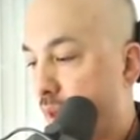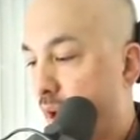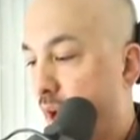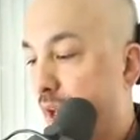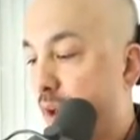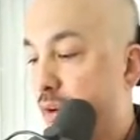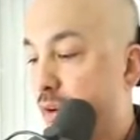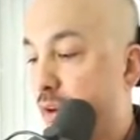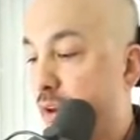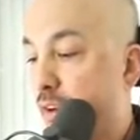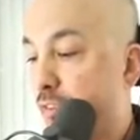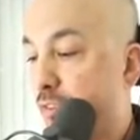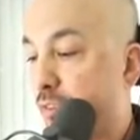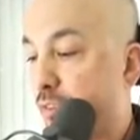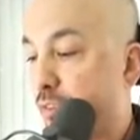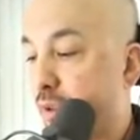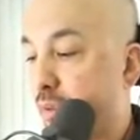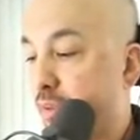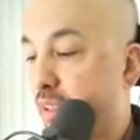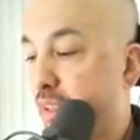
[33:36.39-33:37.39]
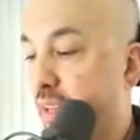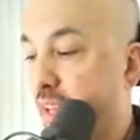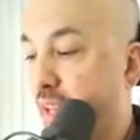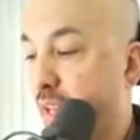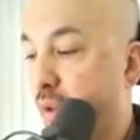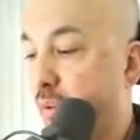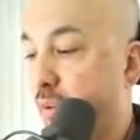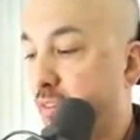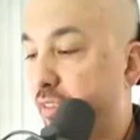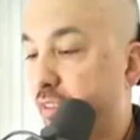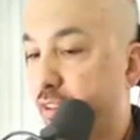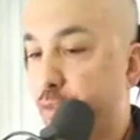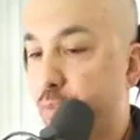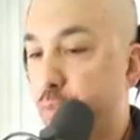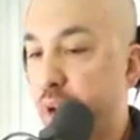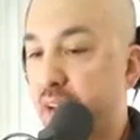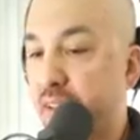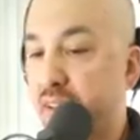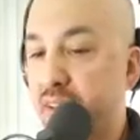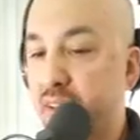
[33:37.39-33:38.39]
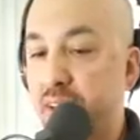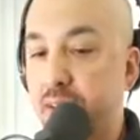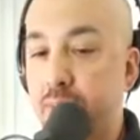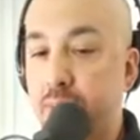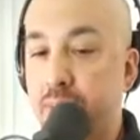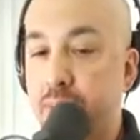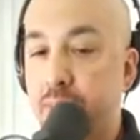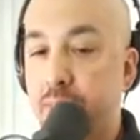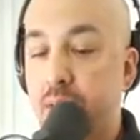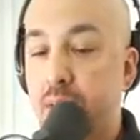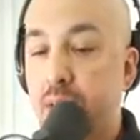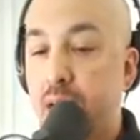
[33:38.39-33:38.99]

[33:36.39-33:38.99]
I don't know if it was something that he was expecting.